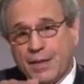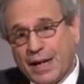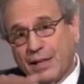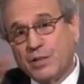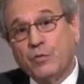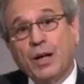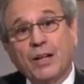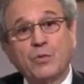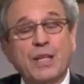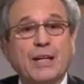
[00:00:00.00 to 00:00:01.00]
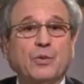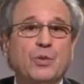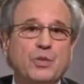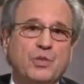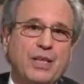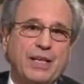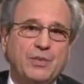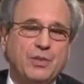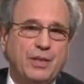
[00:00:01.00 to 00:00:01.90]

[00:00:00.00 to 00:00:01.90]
that it devolves down to the states.